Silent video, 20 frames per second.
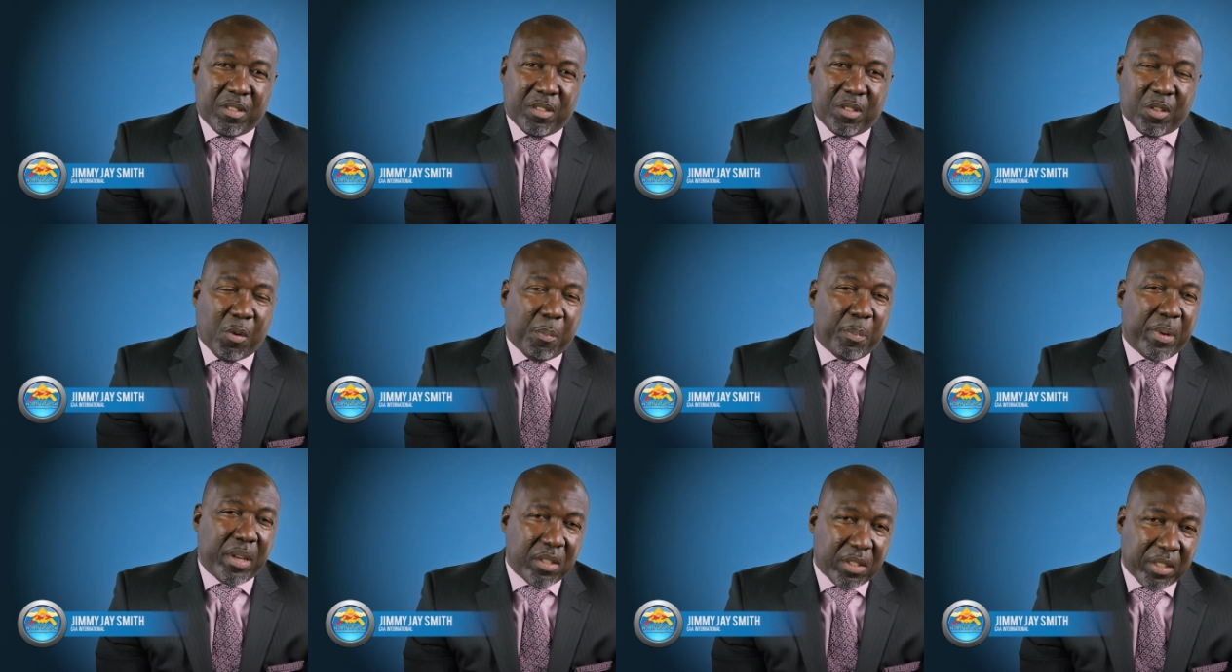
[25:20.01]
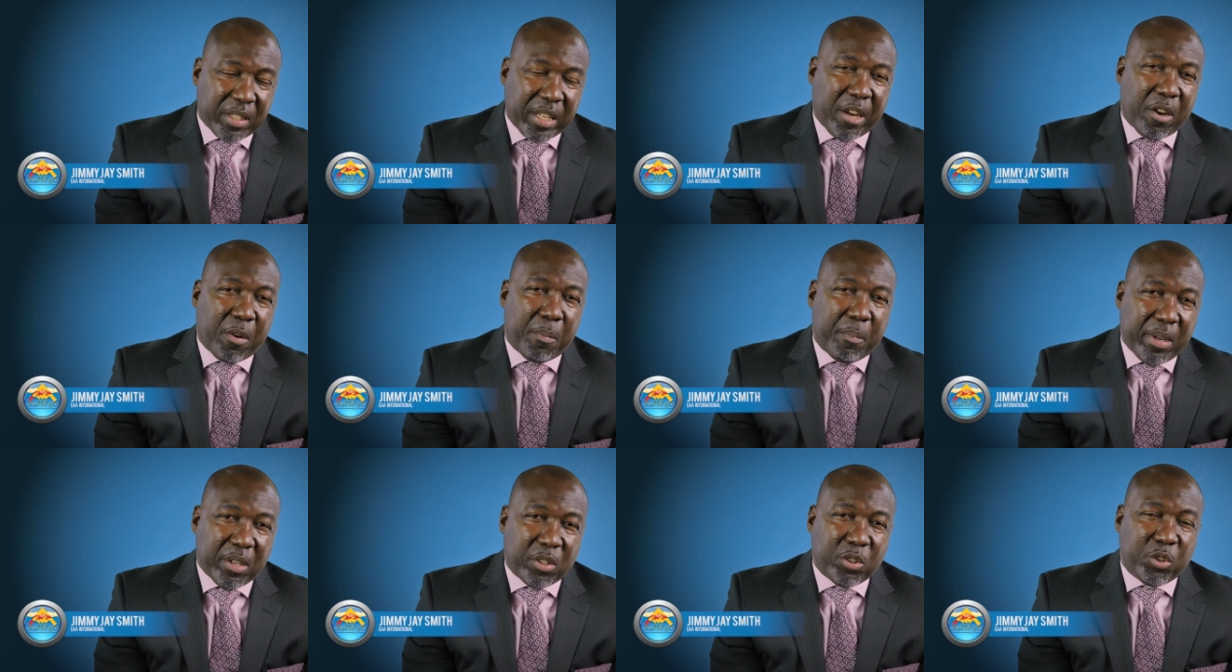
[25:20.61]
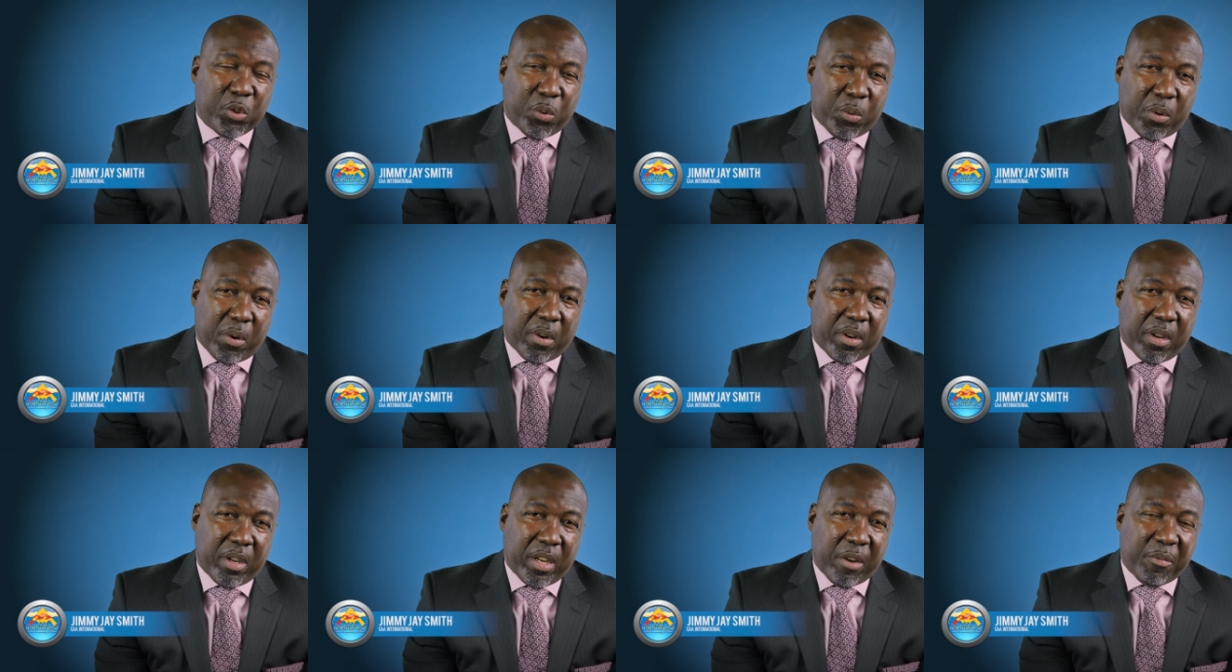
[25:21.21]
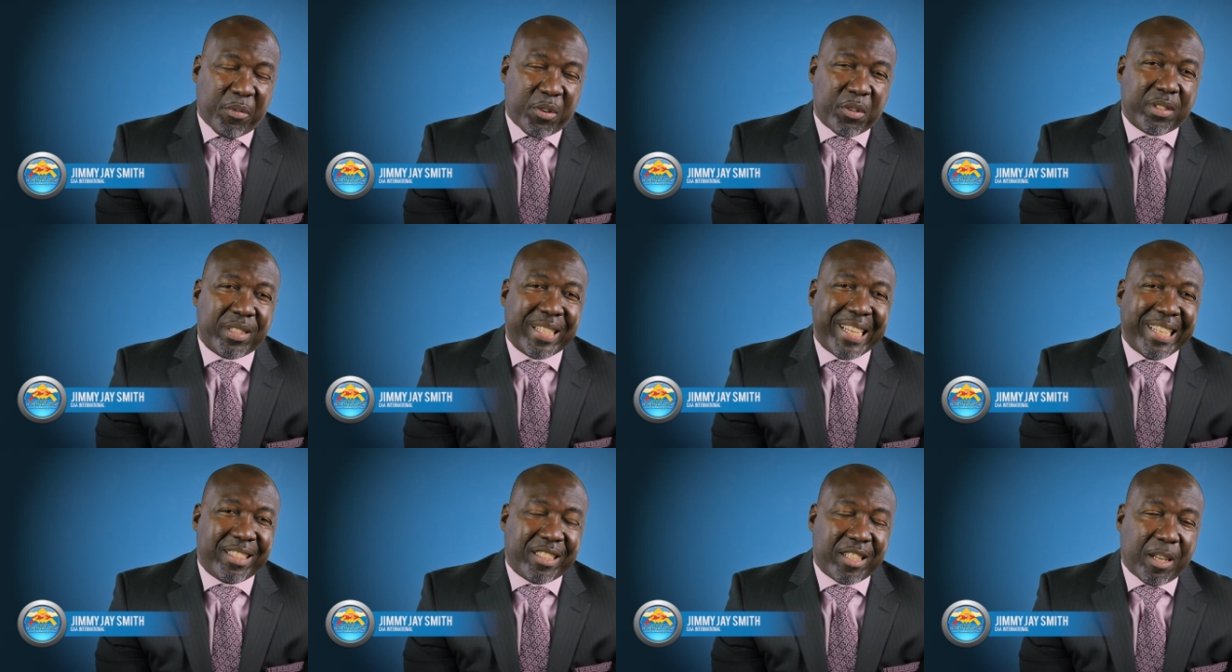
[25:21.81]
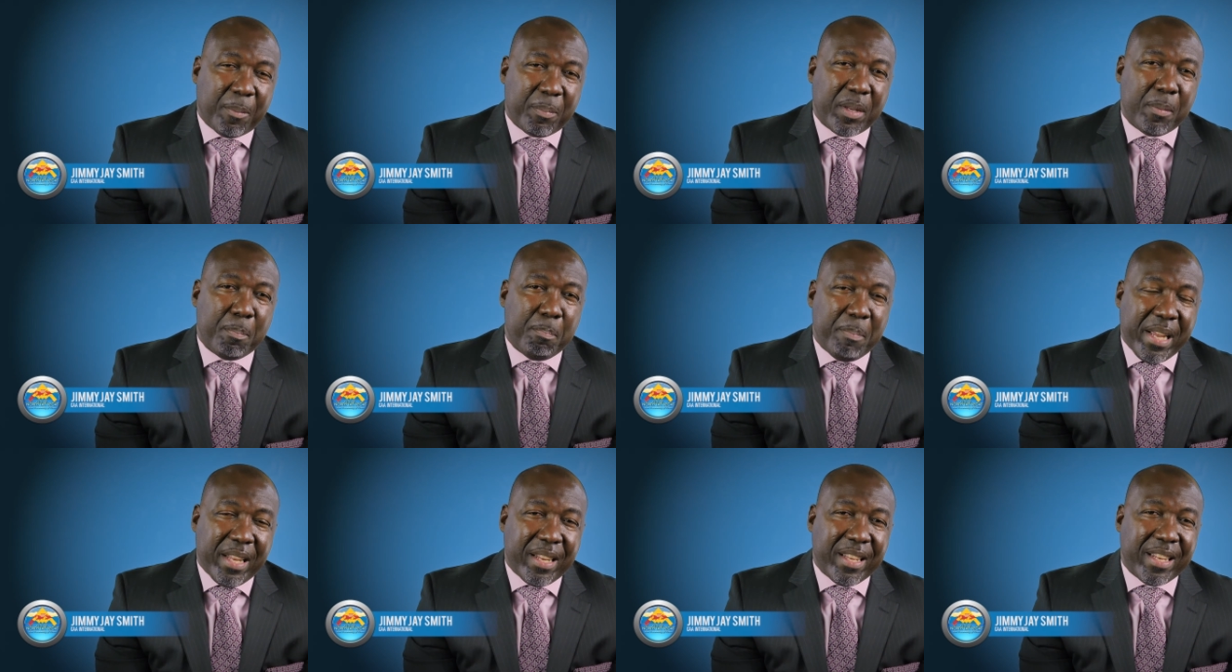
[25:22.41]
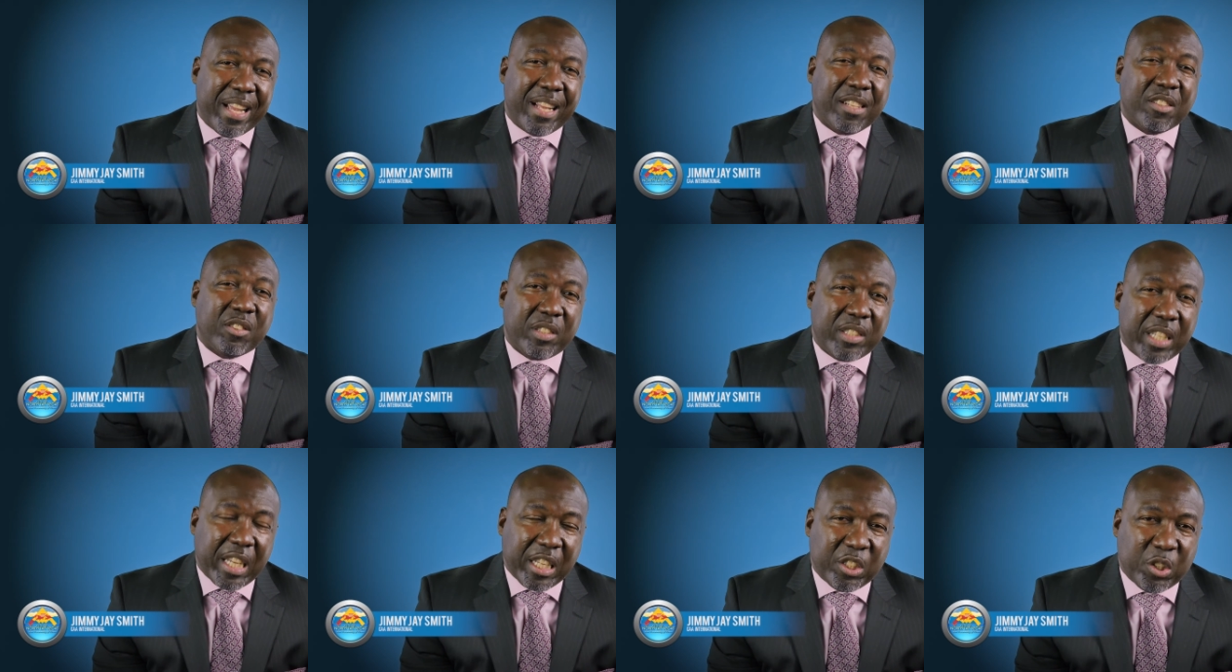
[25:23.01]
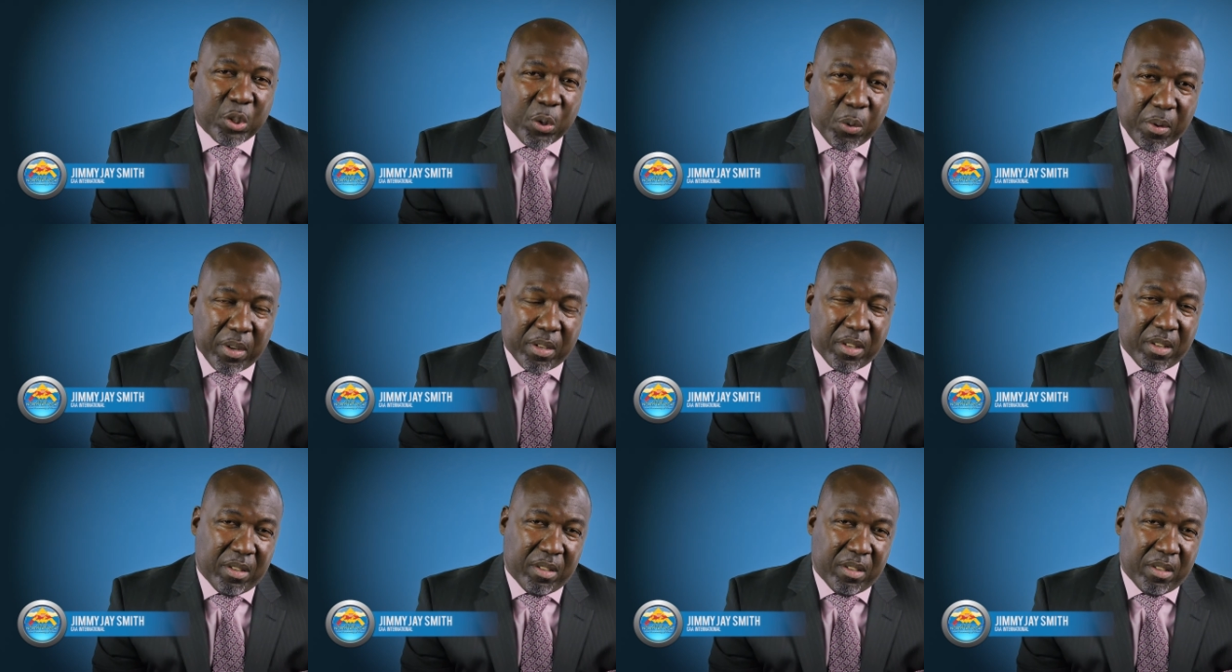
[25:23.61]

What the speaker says: Don't be a sayer, be a doer. If you say something, mean it and stick to it.